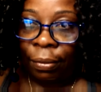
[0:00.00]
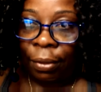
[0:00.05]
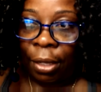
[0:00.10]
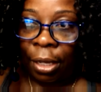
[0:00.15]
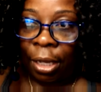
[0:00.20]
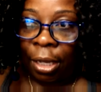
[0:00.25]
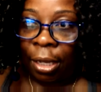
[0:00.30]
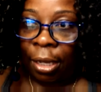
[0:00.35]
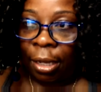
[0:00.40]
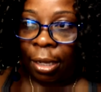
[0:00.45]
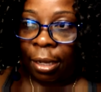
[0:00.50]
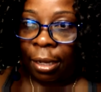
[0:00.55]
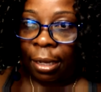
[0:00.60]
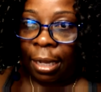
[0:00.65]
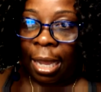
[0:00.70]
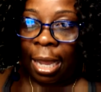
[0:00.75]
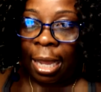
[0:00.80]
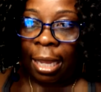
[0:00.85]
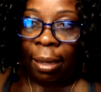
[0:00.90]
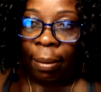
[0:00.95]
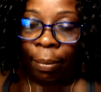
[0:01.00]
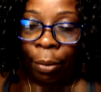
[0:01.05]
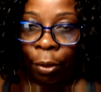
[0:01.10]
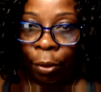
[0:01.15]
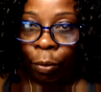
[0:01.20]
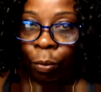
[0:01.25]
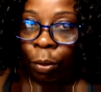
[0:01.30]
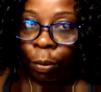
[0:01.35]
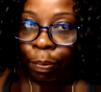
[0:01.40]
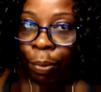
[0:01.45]
I am good
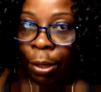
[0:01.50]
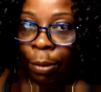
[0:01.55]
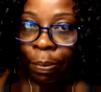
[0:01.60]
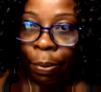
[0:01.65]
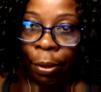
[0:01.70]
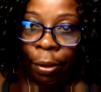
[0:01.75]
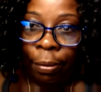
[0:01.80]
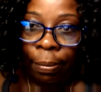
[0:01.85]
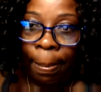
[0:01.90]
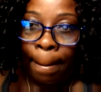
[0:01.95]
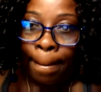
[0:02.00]
with people.